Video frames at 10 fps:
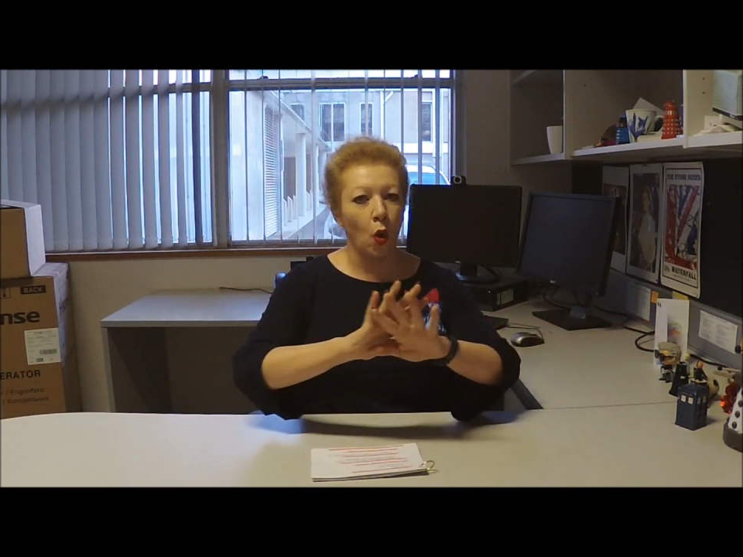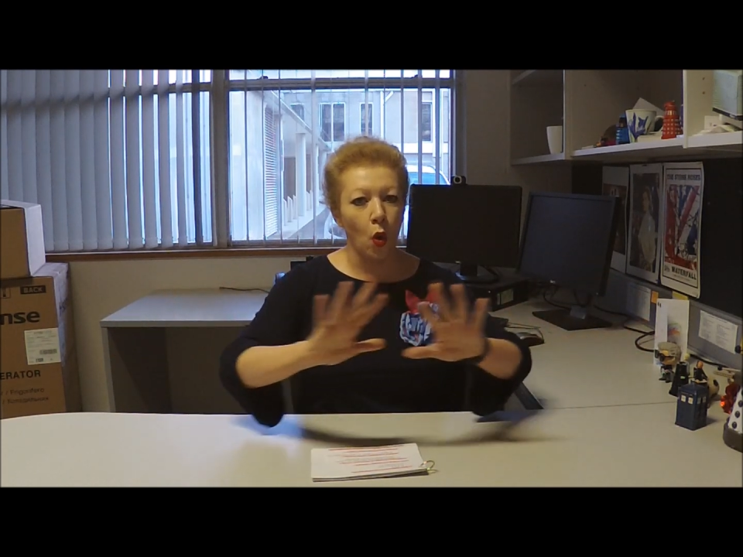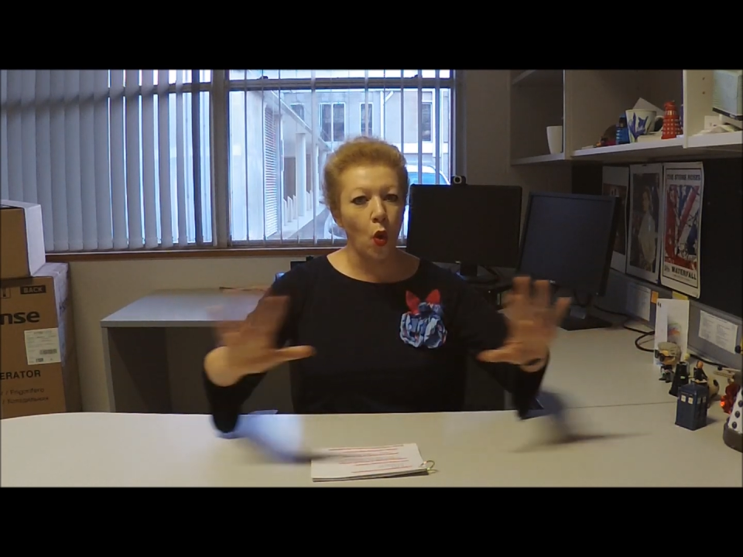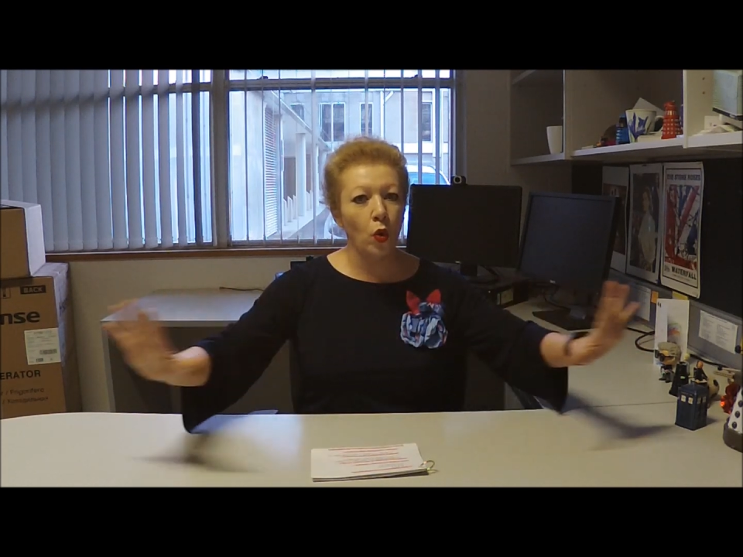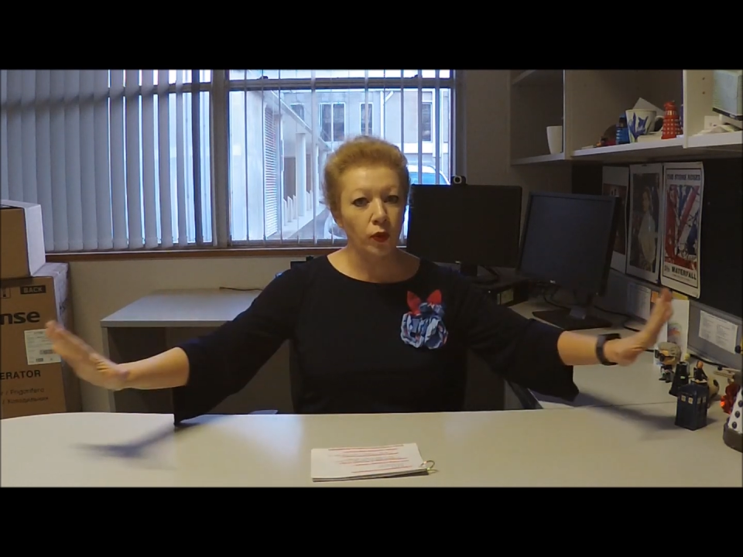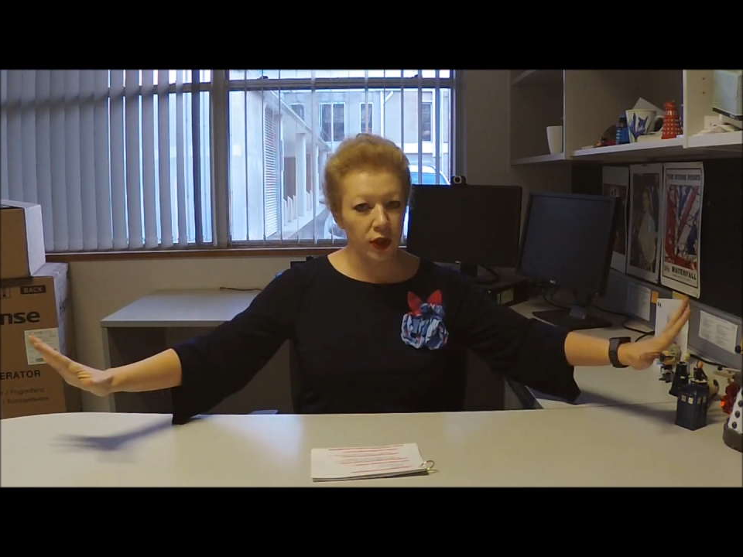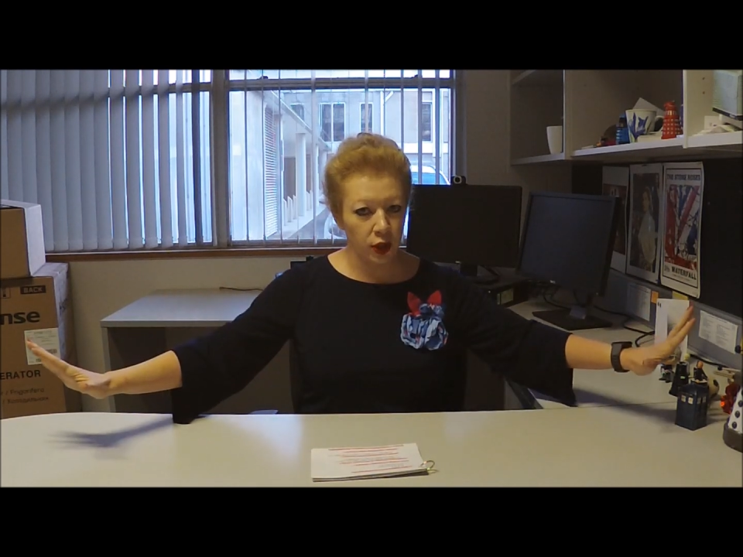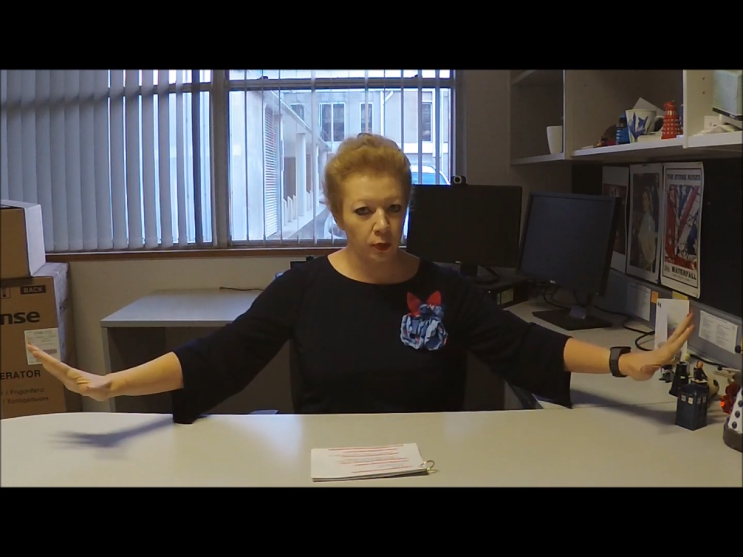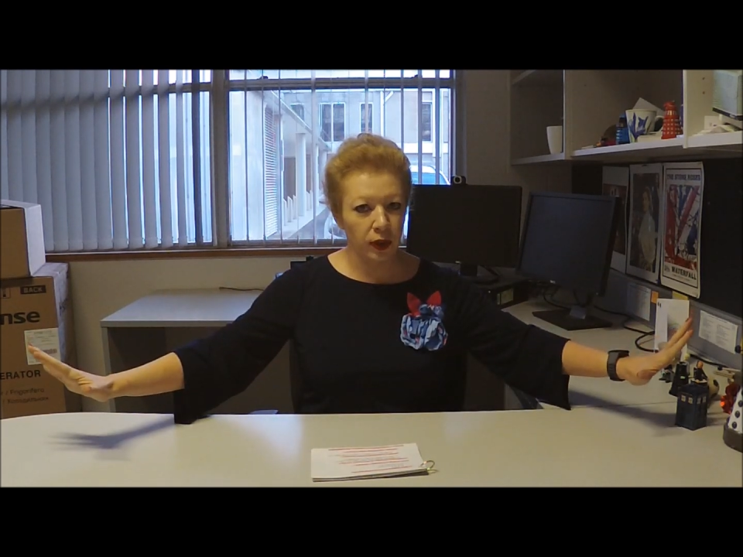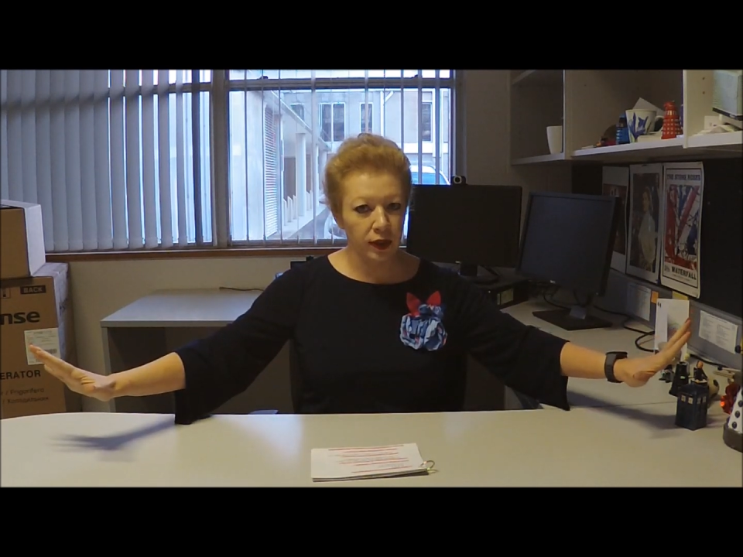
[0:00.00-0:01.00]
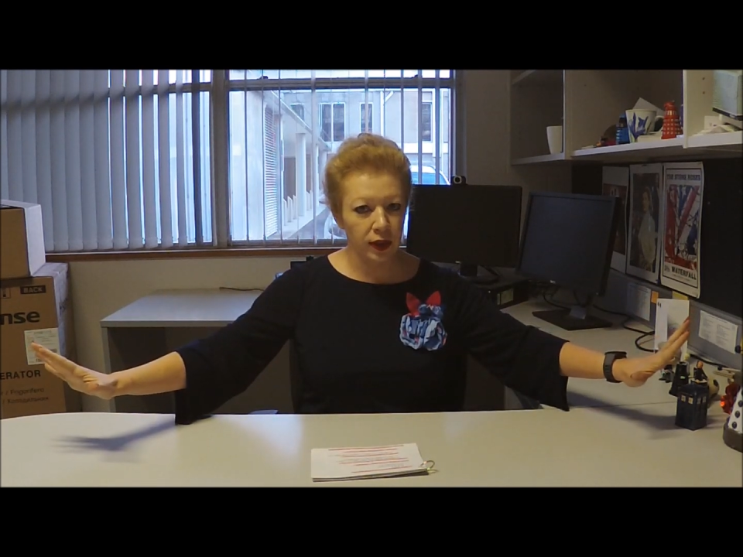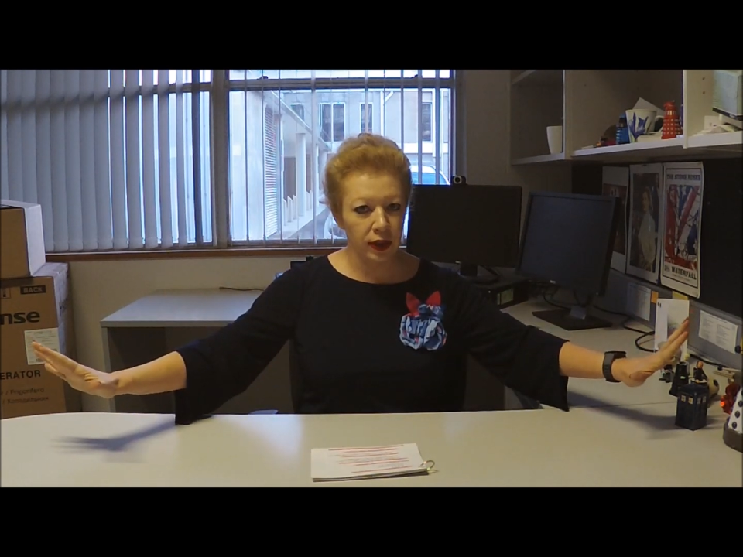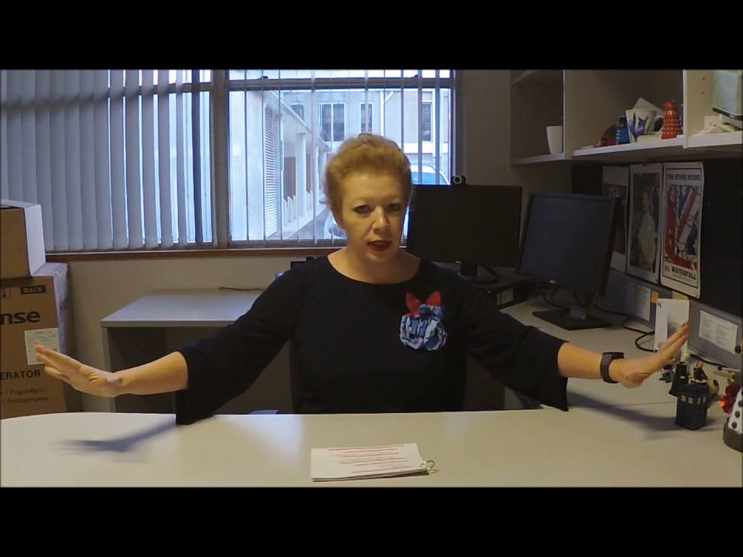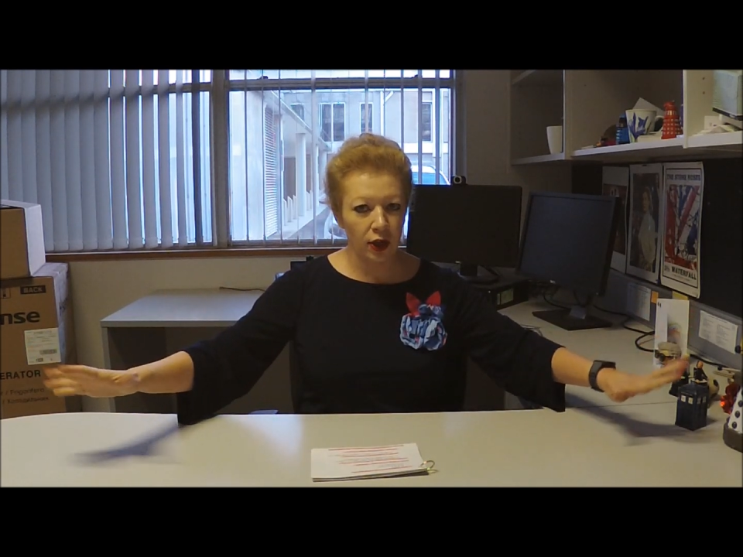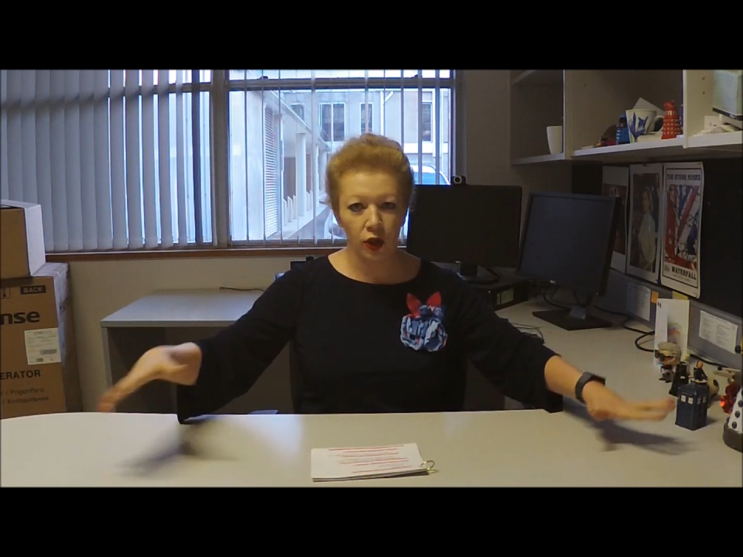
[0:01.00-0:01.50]
all discipline
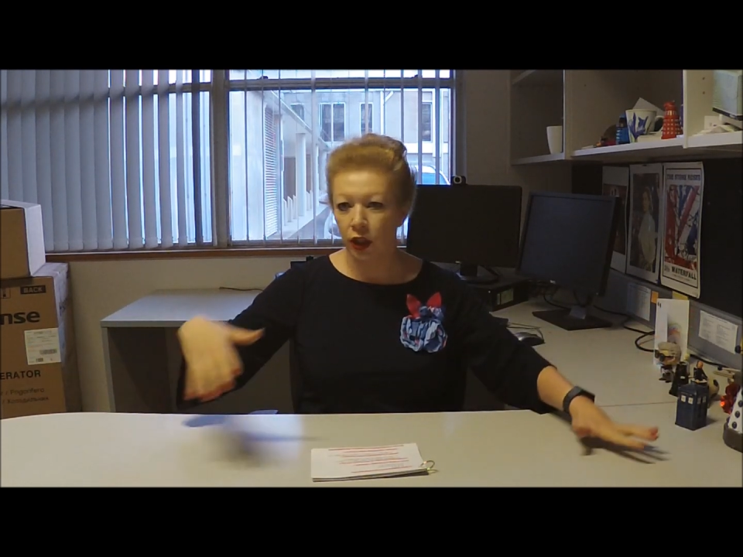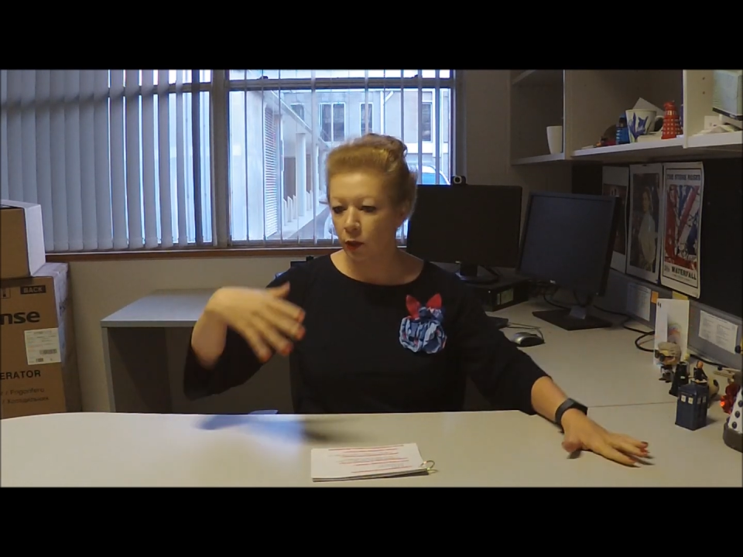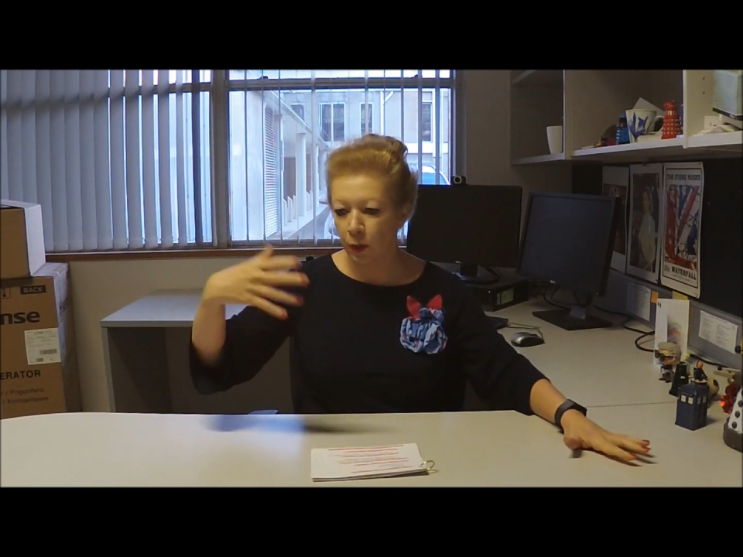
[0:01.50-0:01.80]
discussion. It's